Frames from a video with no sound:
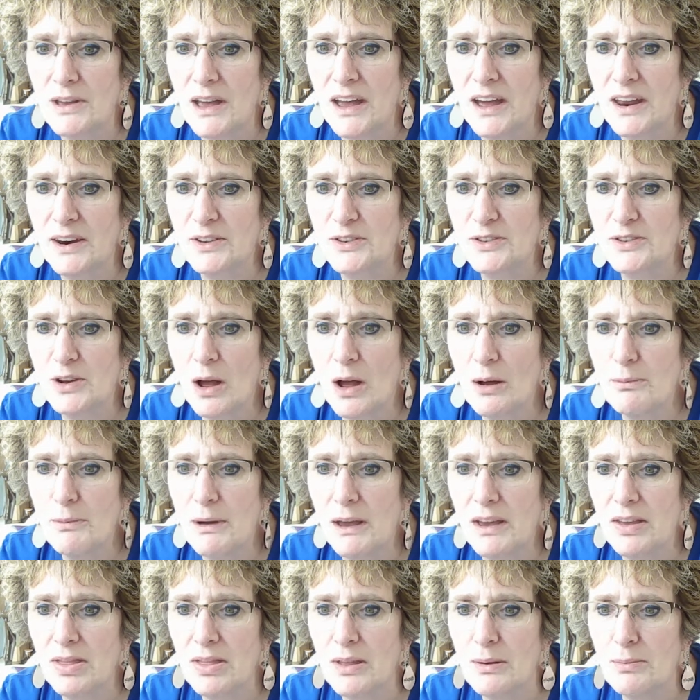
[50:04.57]
I had to stop
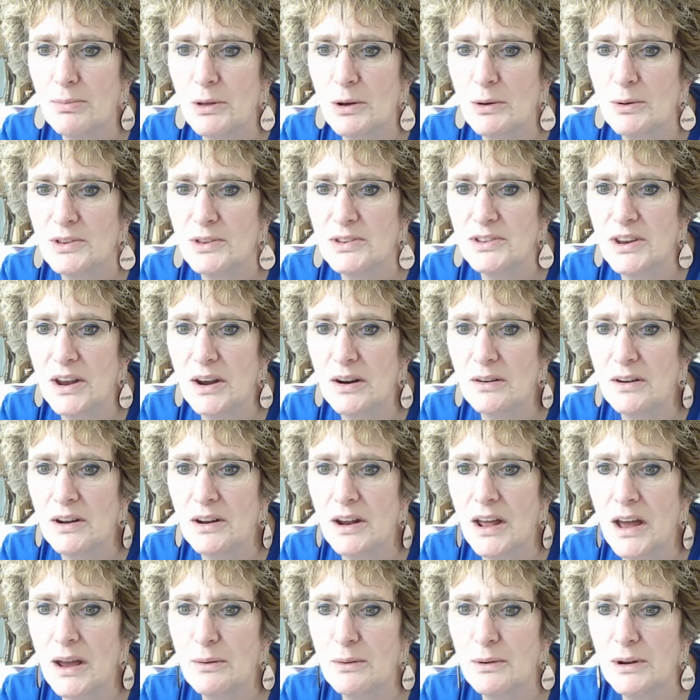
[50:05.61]
making them though as Darren
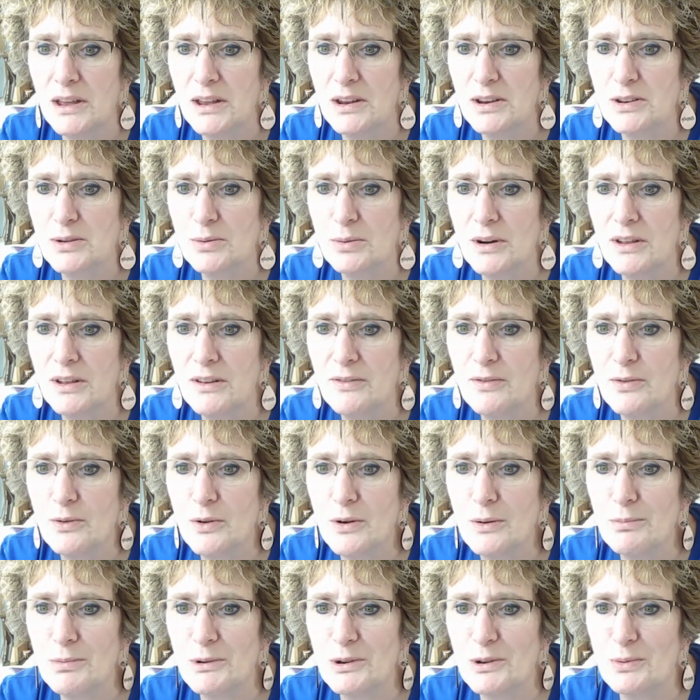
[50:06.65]
and I would eat
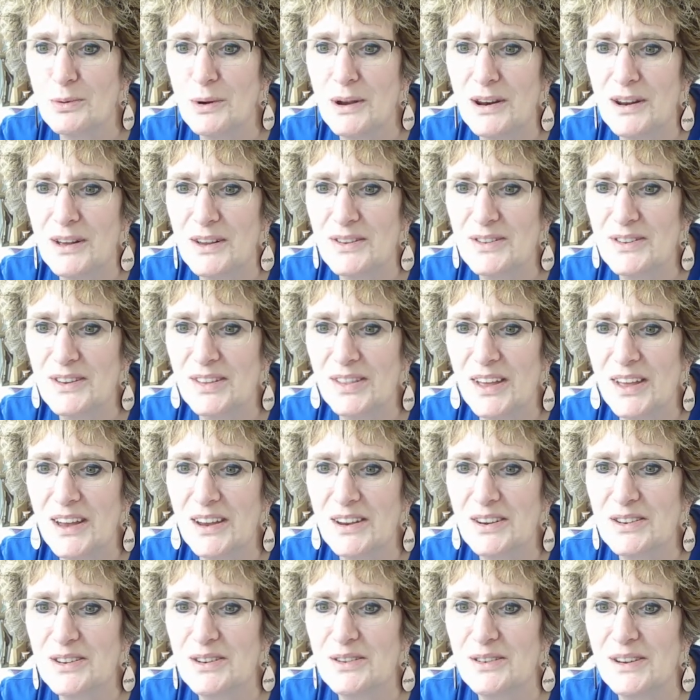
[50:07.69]
24 between us in
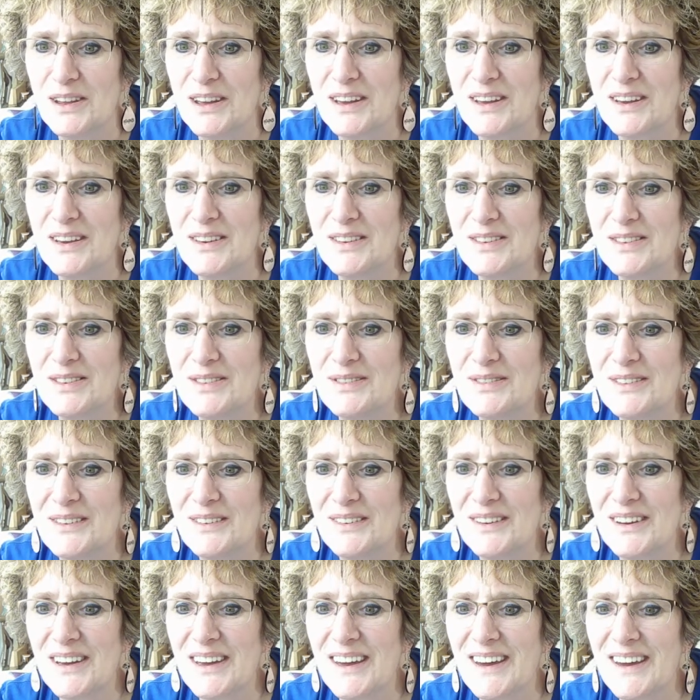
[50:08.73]
like two days.
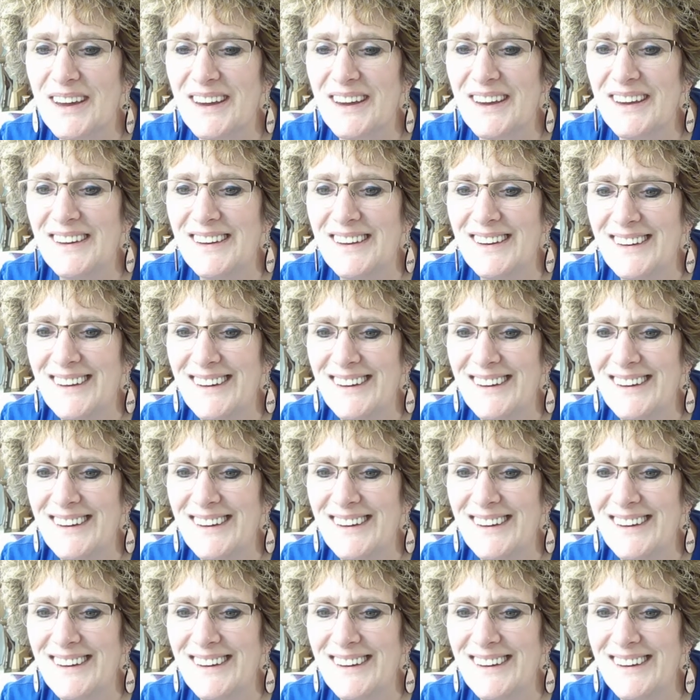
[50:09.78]
Okay.